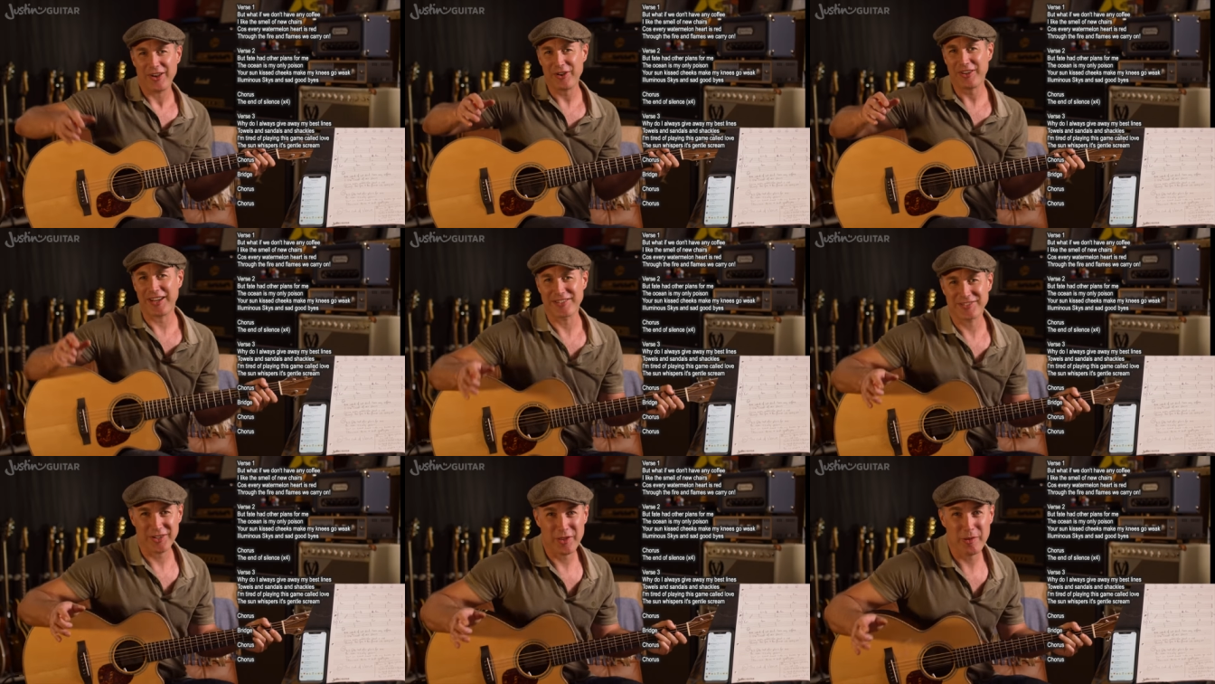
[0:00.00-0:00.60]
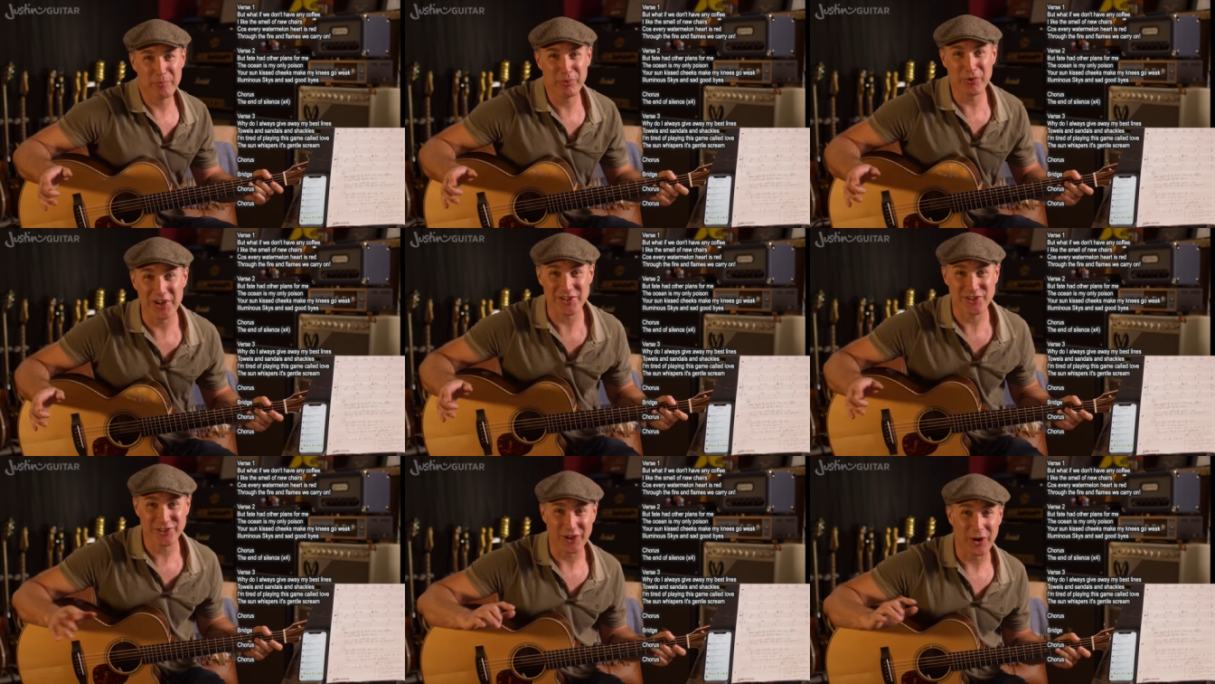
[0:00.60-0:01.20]
Okay, so the
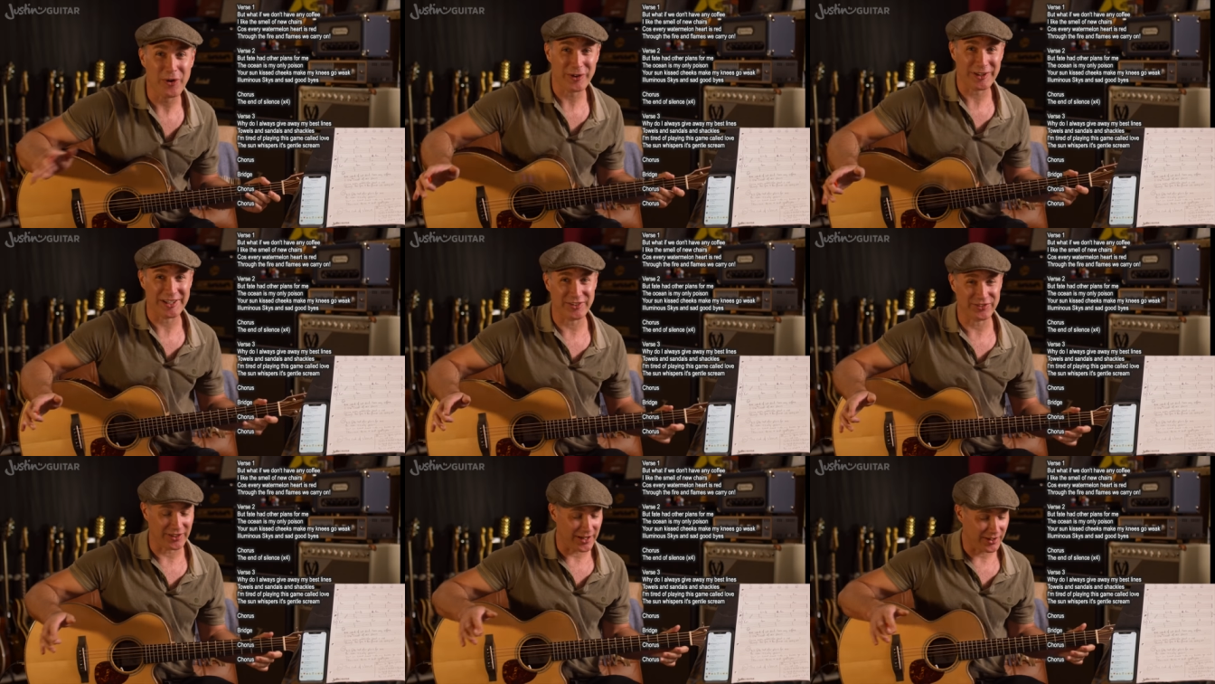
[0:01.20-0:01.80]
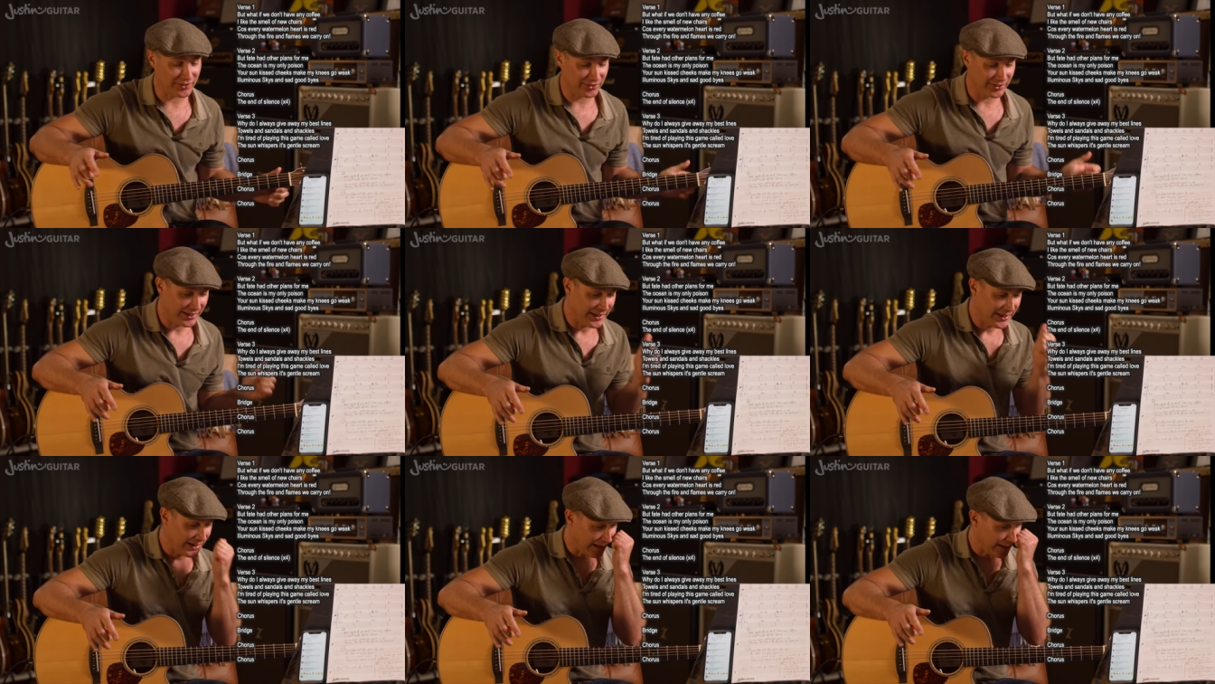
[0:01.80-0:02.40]
bridge totally sucks,
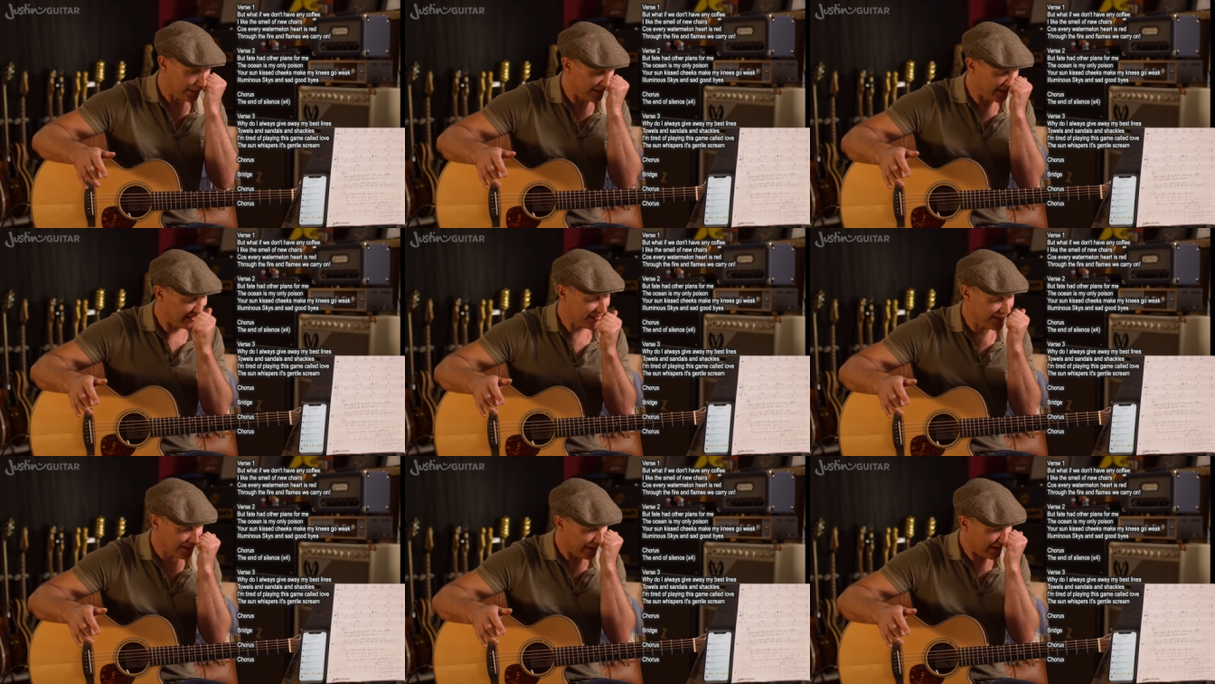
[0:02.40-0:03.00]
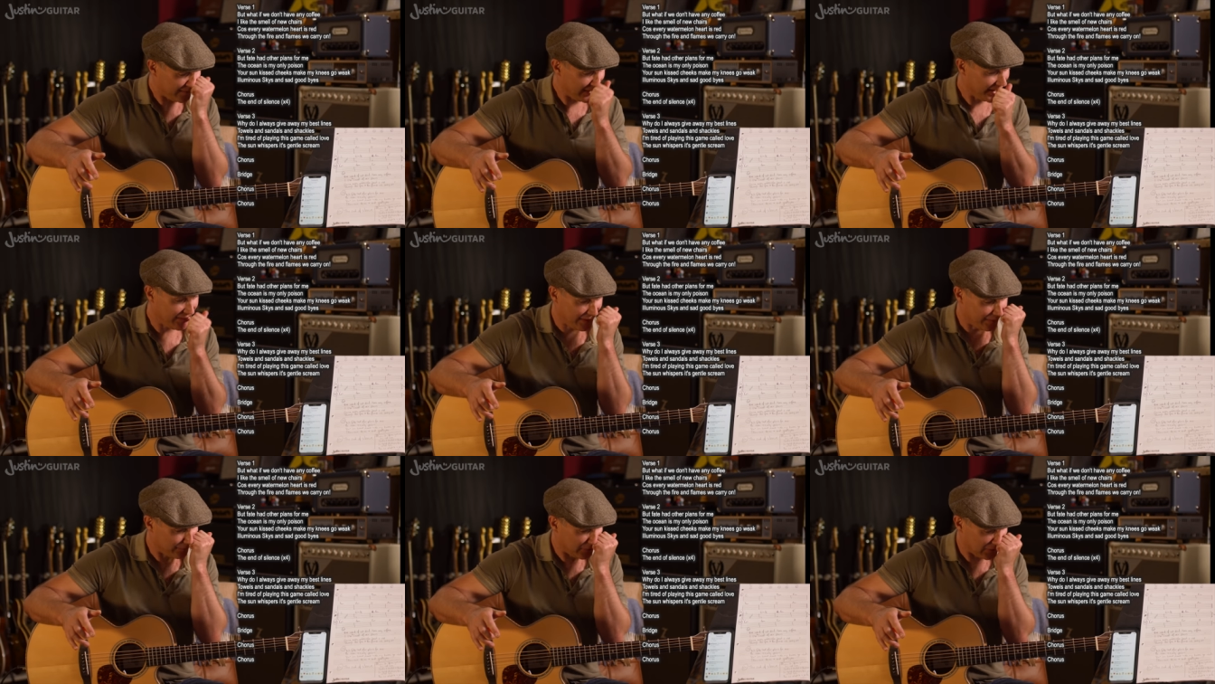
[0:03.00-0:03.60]
and I didn't have
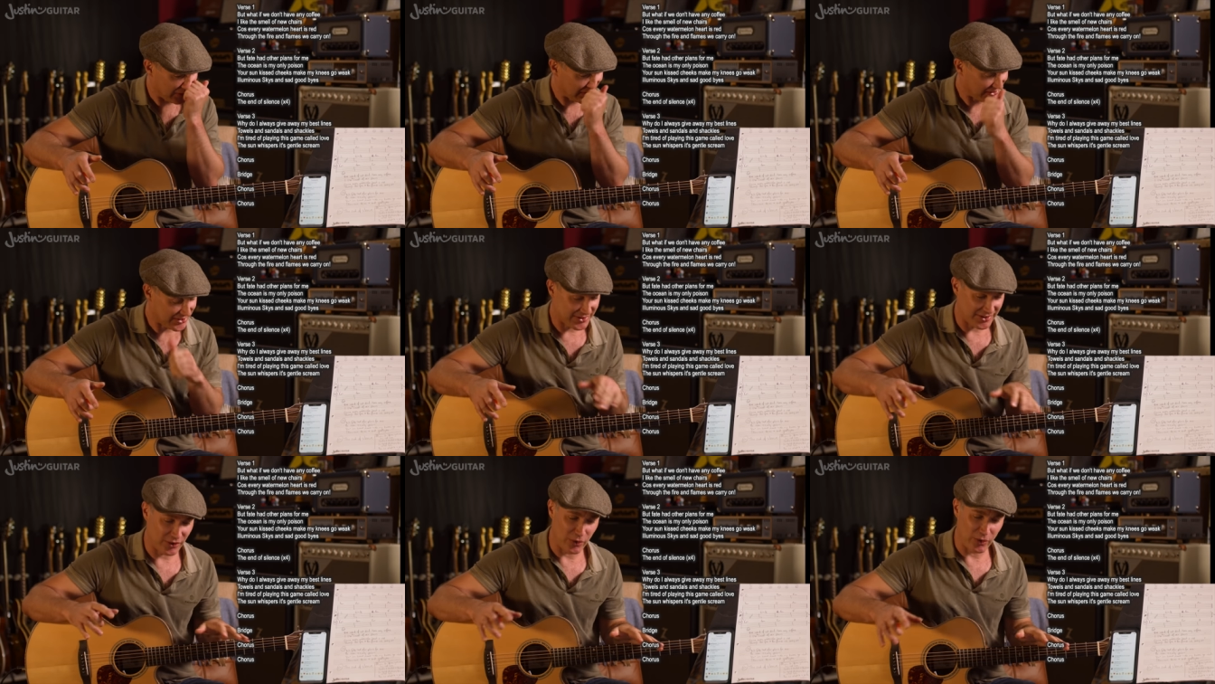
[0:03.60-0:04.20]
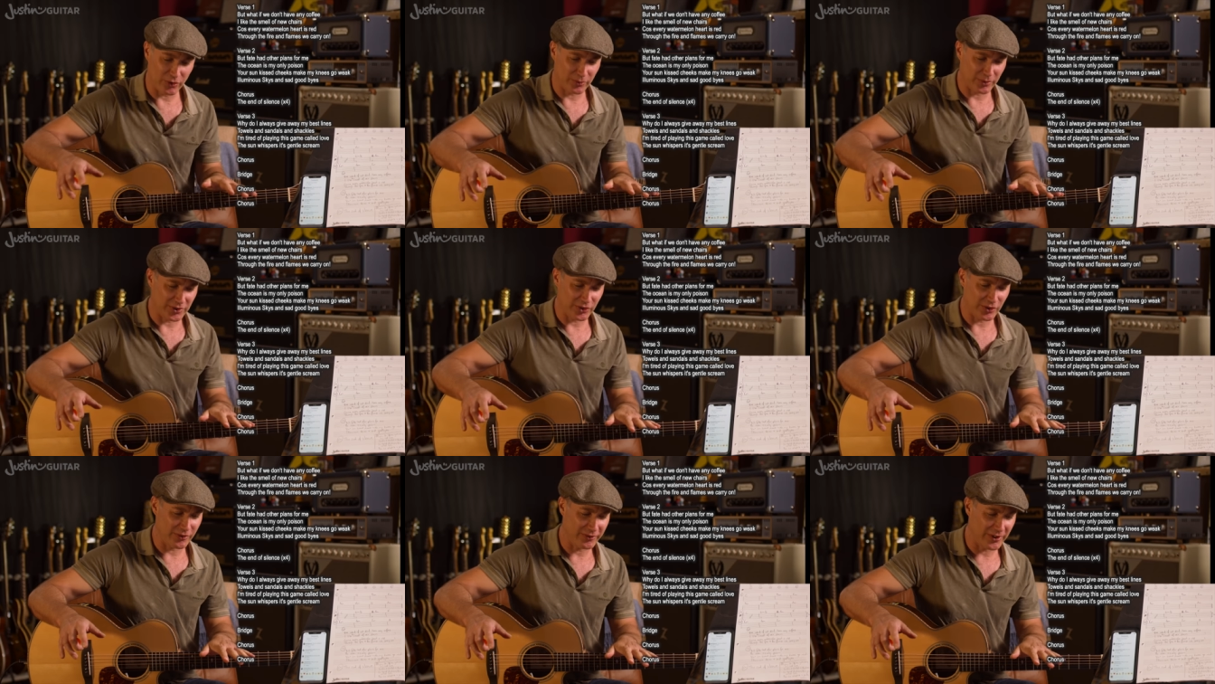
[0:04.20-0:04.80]
anything for it because the chords were
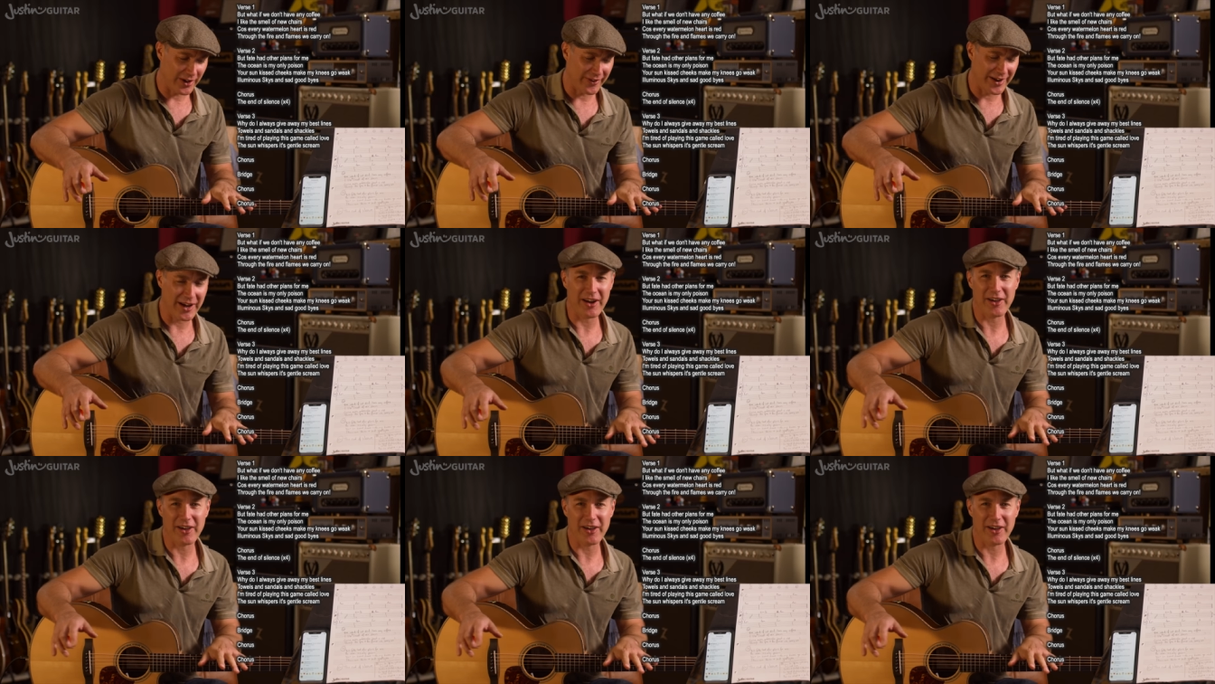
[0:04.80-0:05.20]
too far out.